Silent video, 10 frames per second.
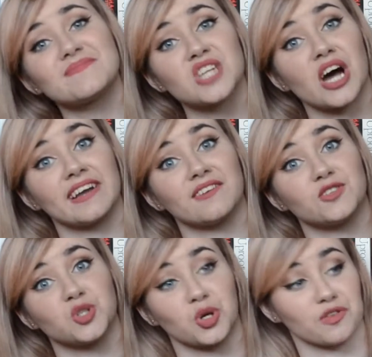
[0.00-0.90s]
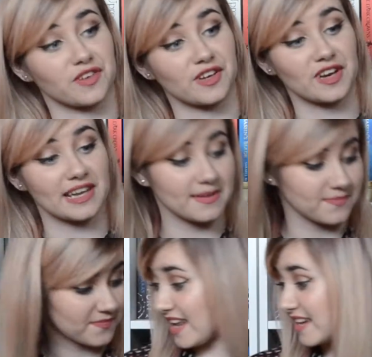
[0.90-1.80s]
tiger photography, really.
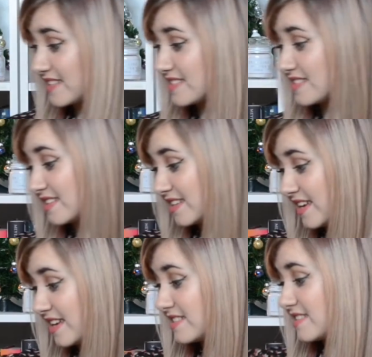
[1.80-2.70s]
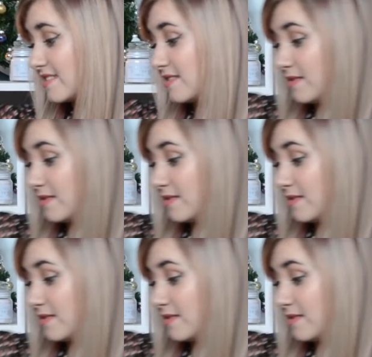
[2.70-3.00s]
Next is